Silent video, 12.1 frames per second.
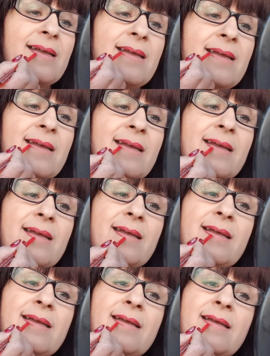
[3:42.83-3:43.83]

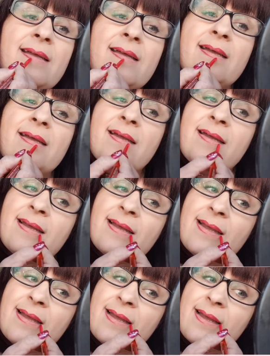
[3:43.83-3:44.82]

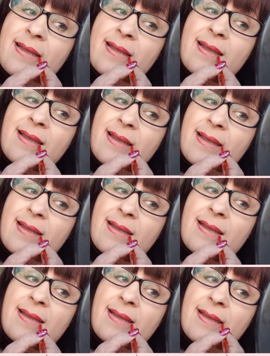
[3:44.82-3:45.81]

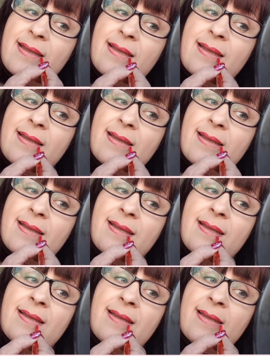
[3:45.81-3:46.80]

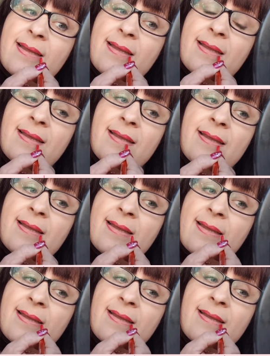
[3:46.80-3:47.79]

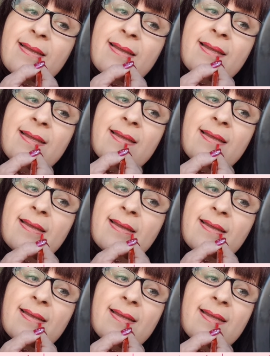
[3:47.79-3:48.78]

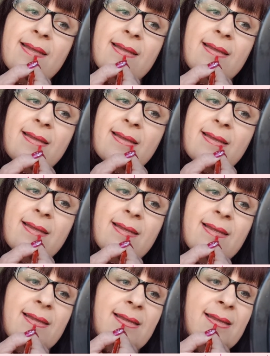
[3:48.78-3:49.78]

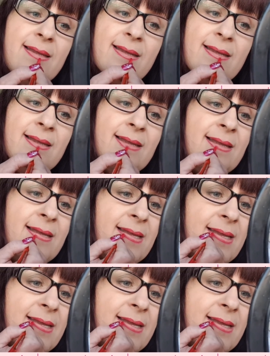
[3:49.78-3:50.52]
(silence)